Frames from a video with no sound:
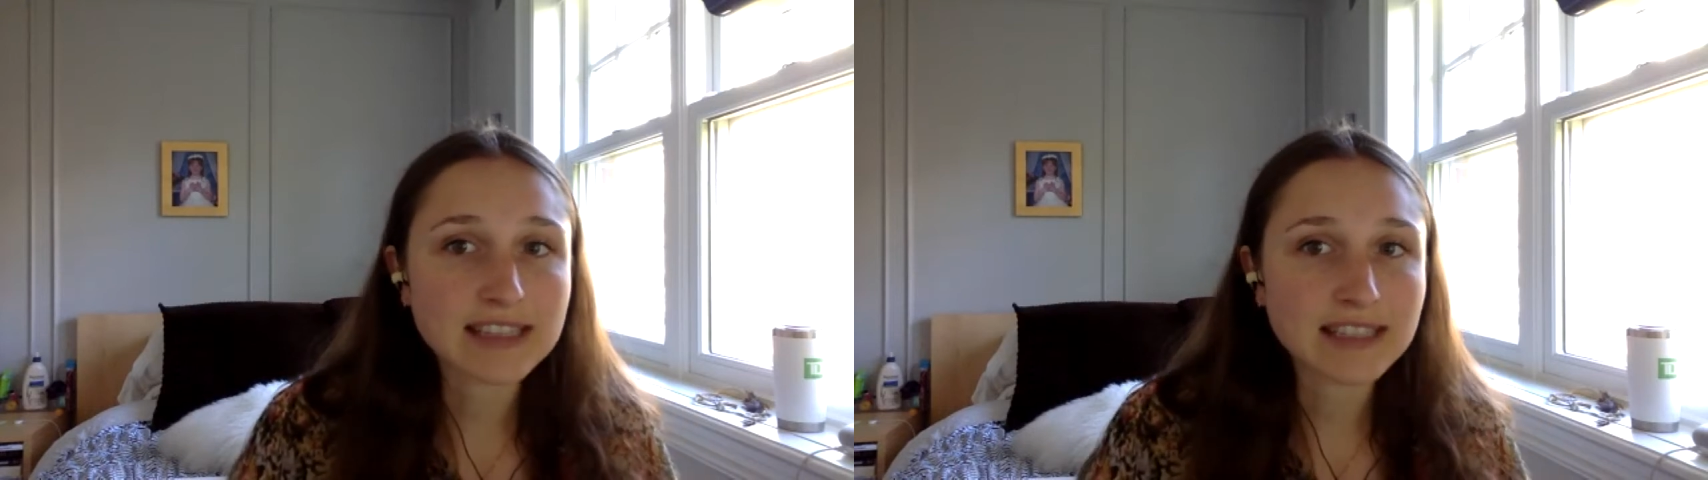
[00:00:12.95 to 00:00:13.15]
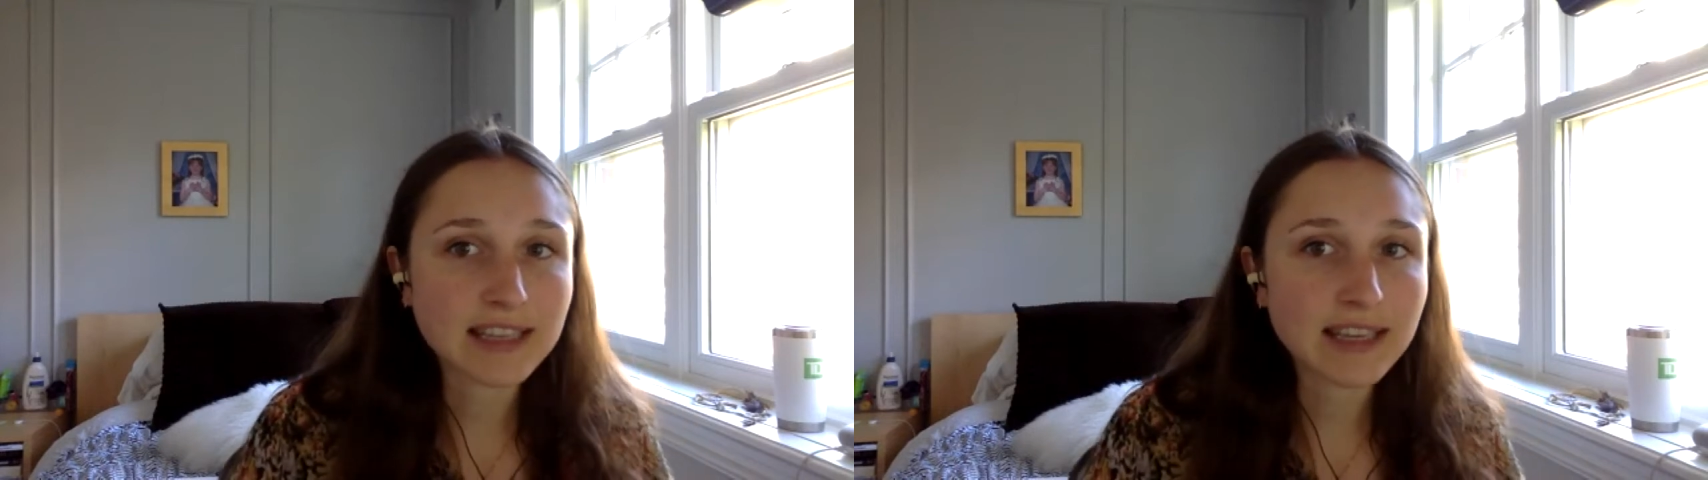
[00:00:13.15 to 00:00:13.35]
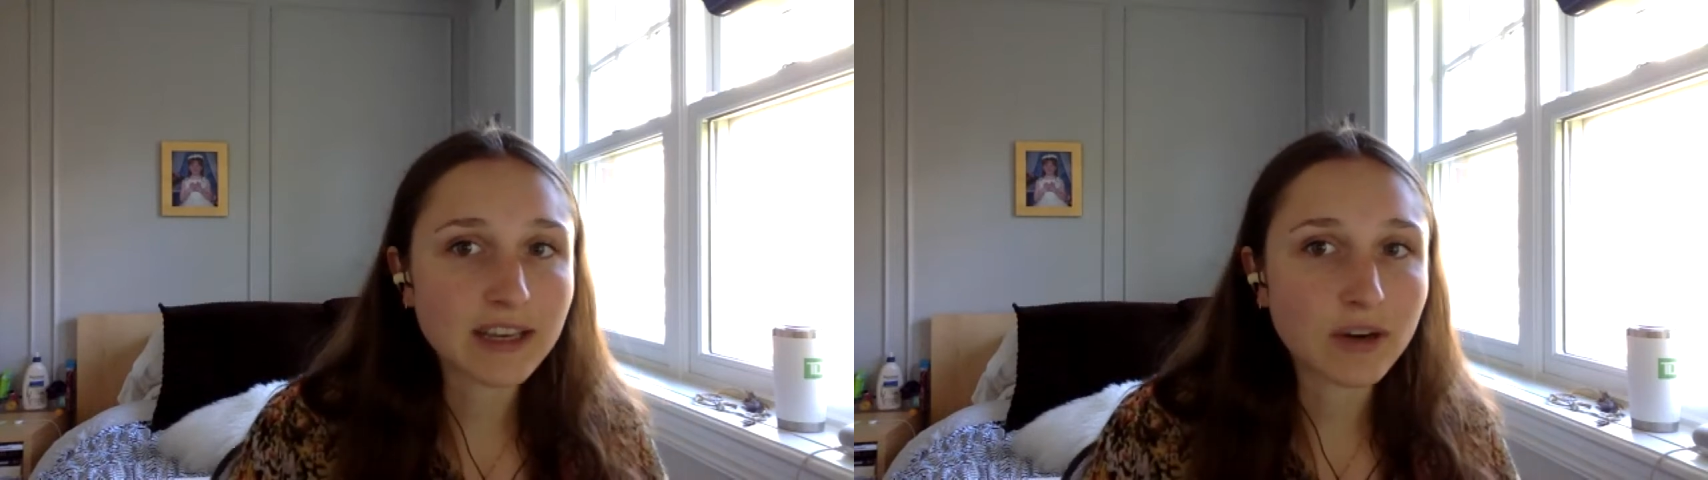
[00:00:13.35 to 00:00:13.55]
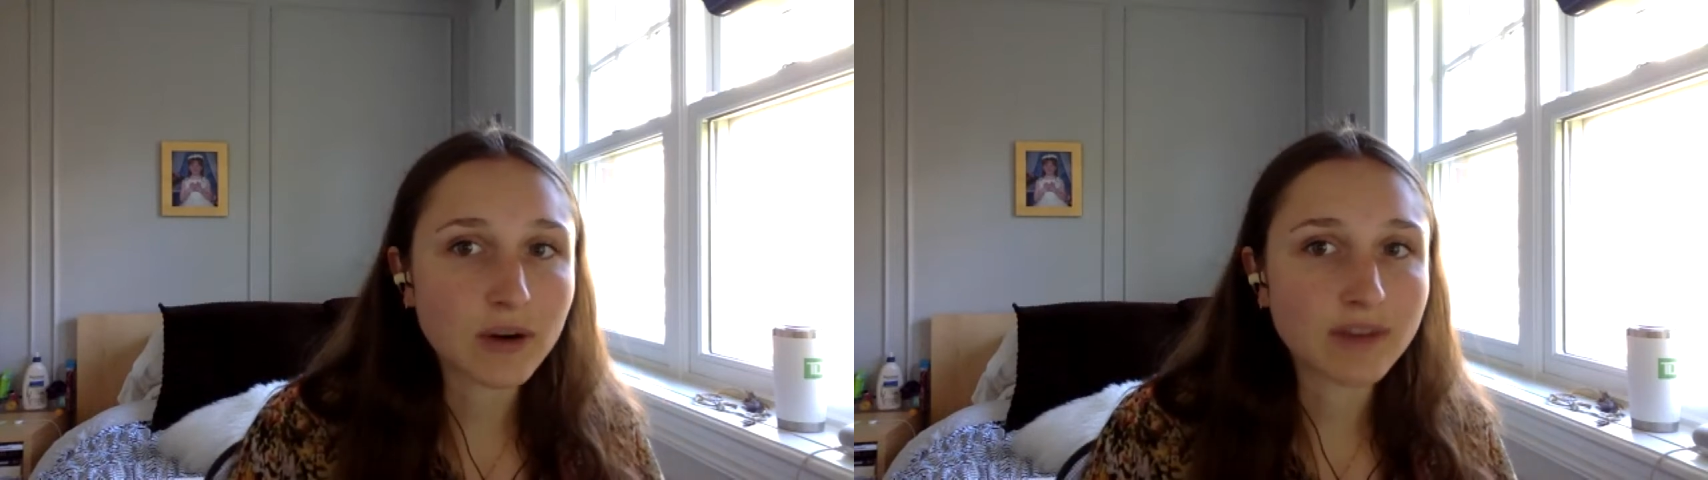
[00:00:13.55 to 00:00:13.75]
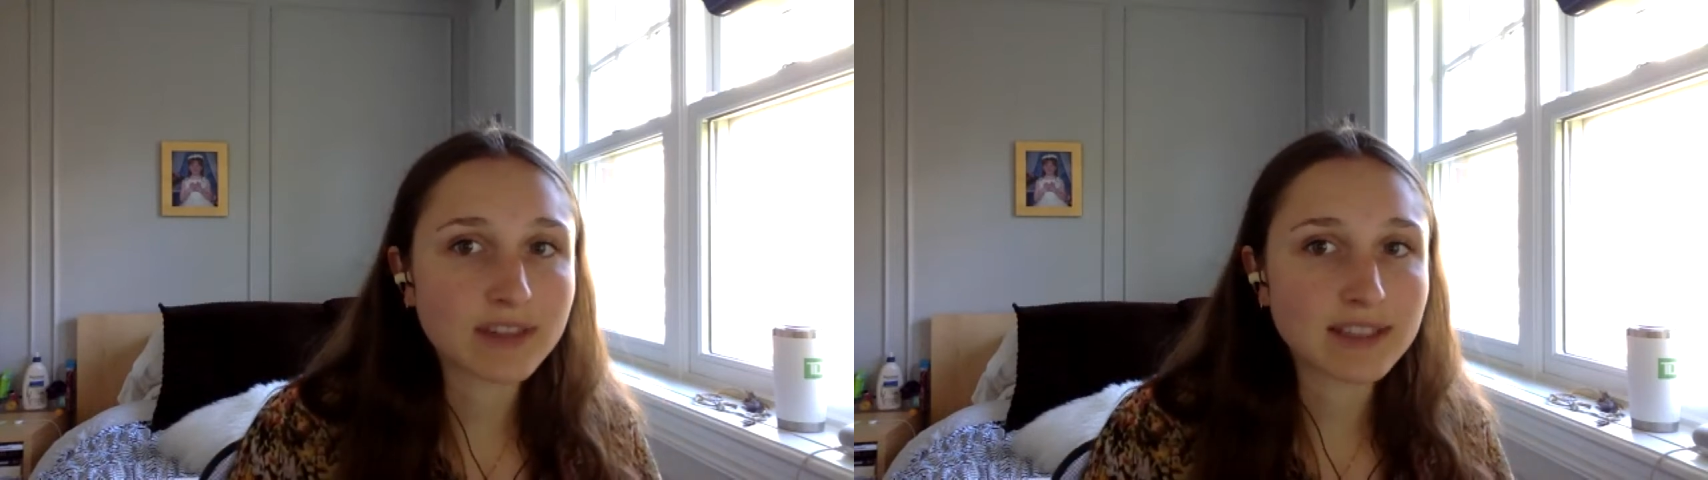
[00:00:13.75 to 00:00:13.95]

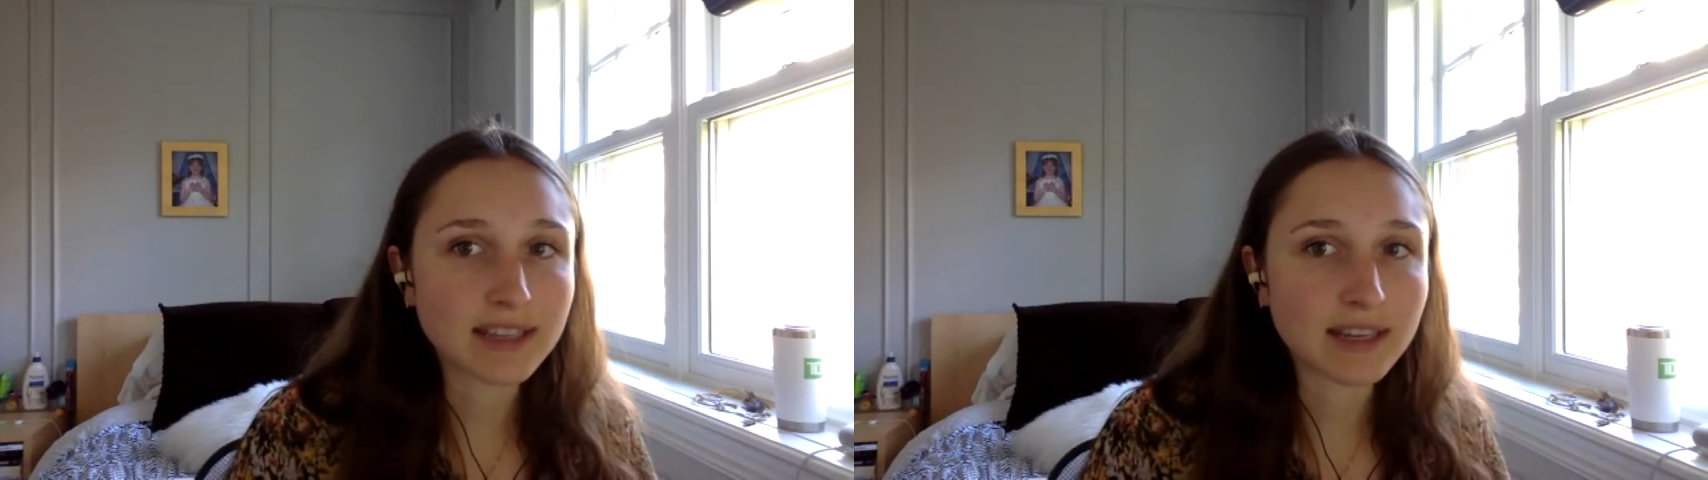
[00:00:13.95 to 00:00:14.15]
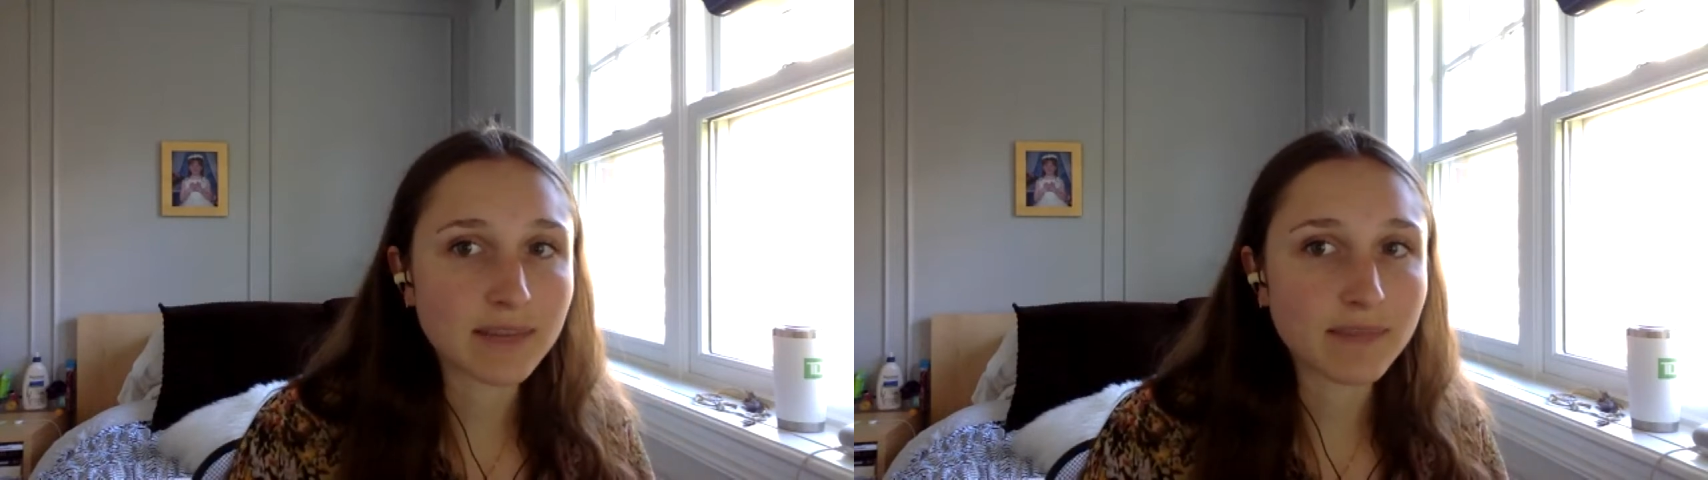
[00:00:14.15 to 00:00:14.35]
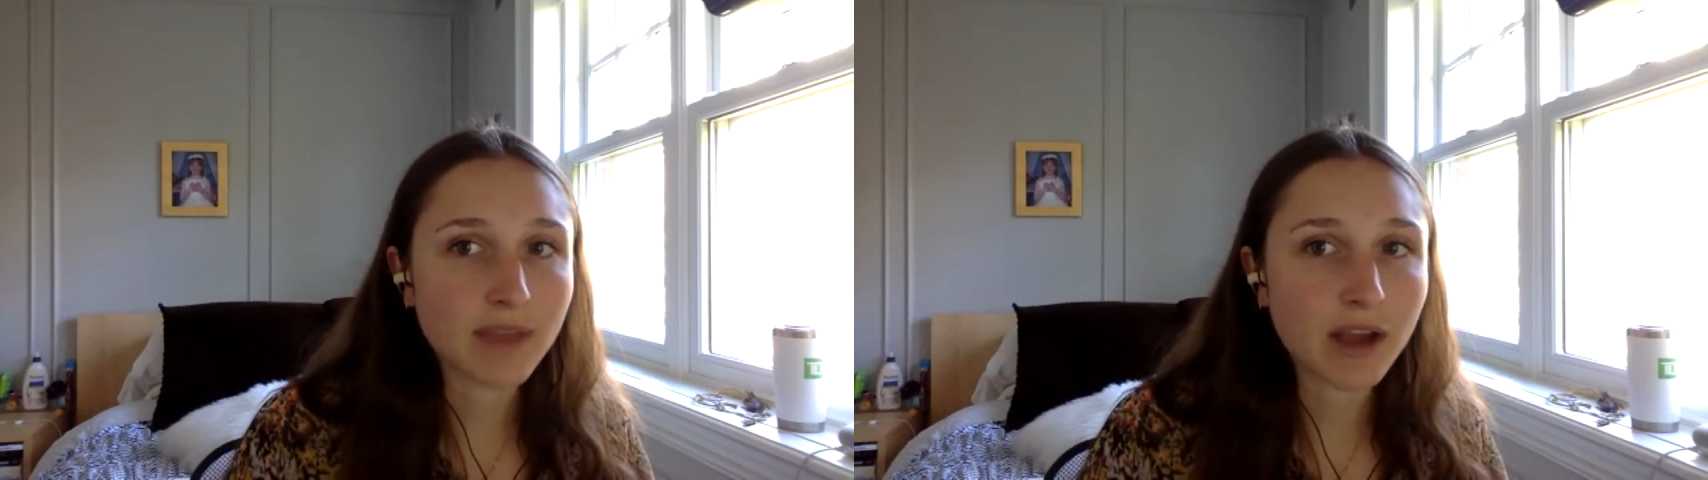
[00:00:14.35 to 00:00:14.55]
CEO of Decidium,